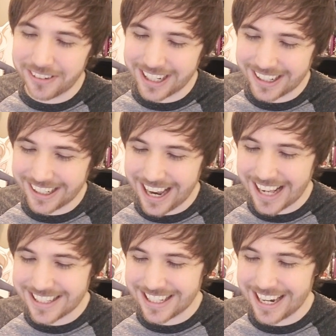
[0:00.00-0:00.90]
freaking
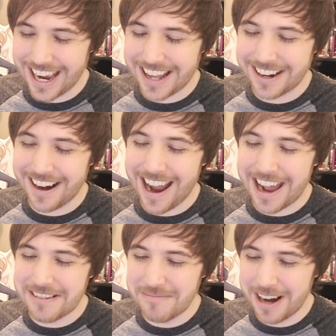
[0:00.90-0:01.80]
Natsuki Hatter
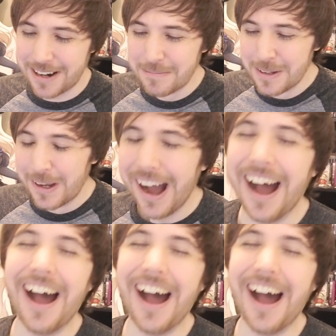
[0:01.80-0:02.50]
anime! Oh,